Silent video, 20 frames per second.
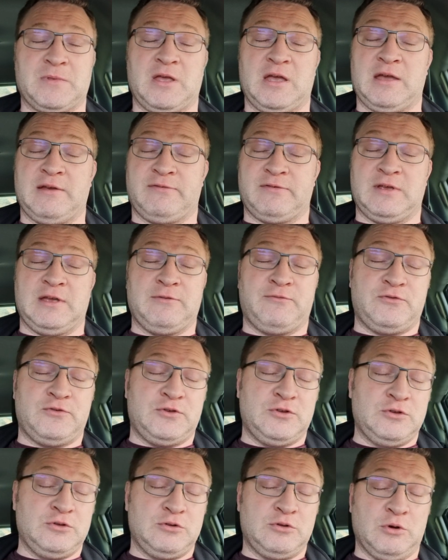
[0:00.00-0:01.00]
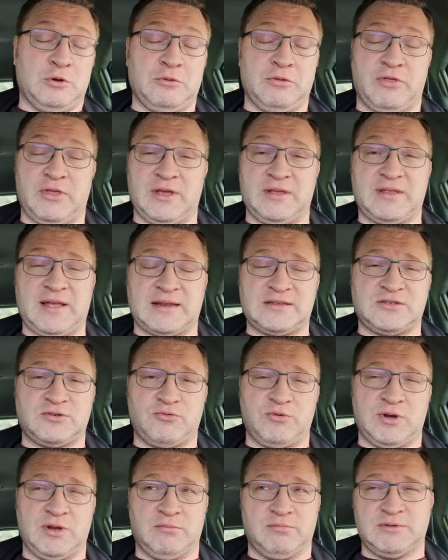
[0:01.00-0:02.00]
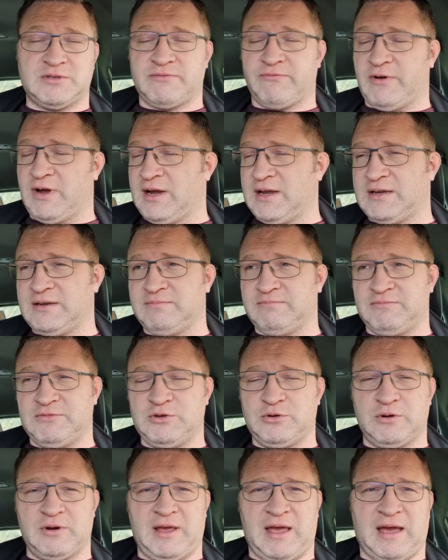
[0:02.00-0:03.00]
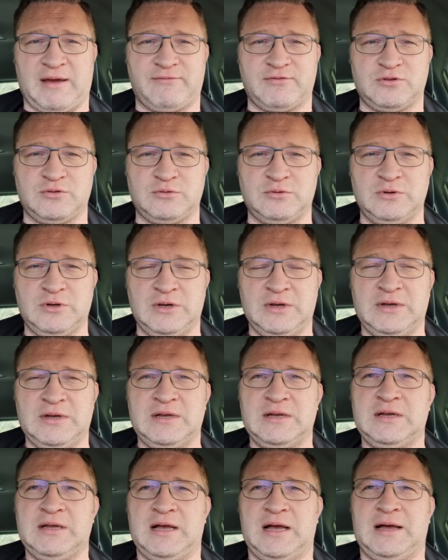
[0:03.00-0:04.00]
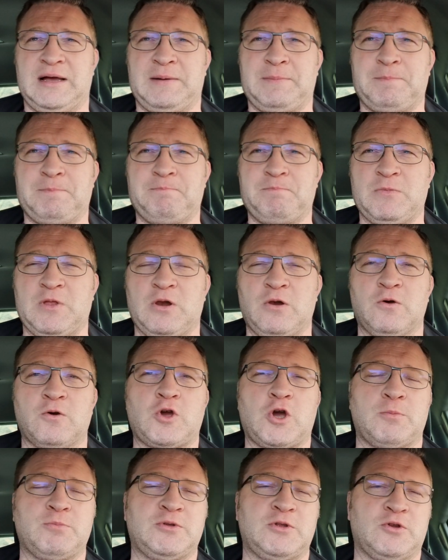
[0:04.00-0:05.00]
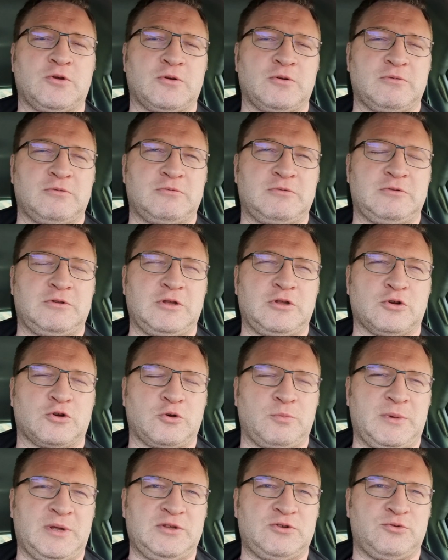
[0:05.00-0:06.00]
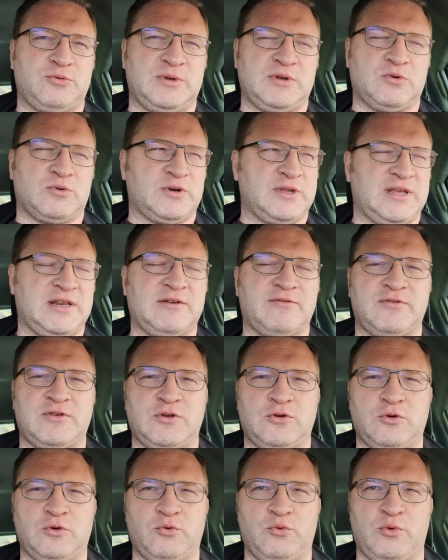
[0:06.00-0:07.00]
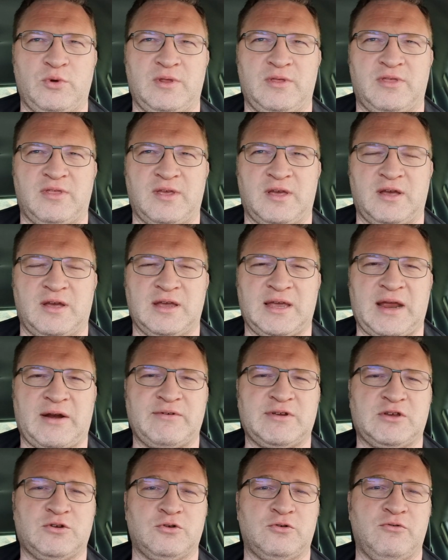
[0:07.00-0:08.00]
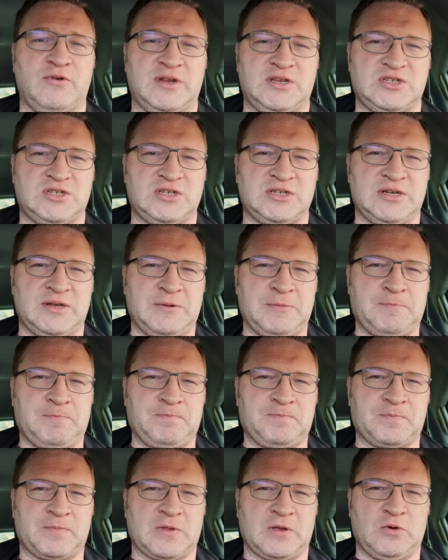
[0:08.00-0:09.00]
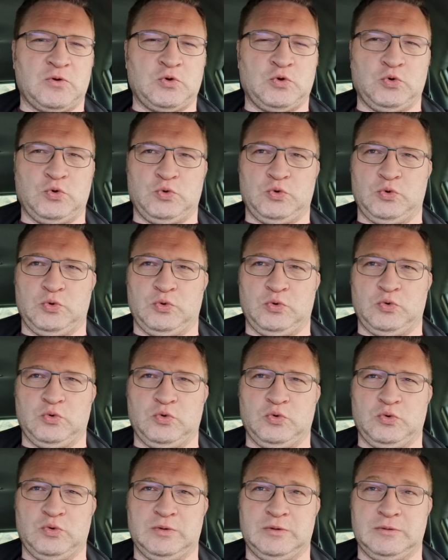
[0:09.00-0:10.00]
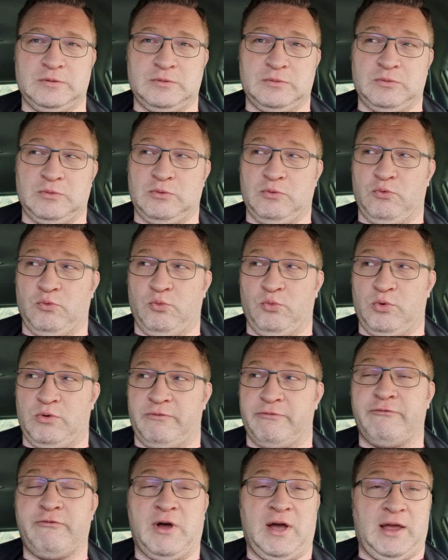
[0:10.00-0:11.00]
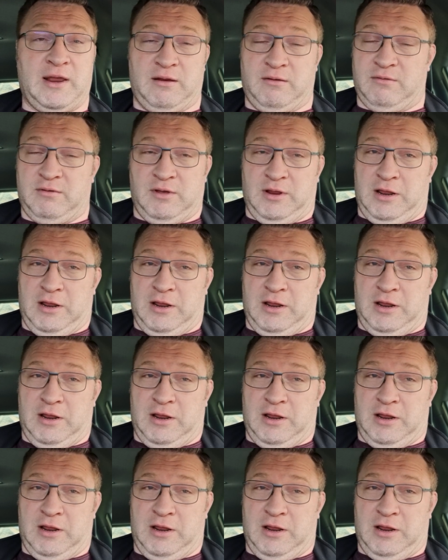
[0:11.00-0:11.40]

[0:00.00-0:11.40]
If you don't think that's real, it's fine. You don't have to. Look up the documentary or the interview with Gary Goodrich, who would fight,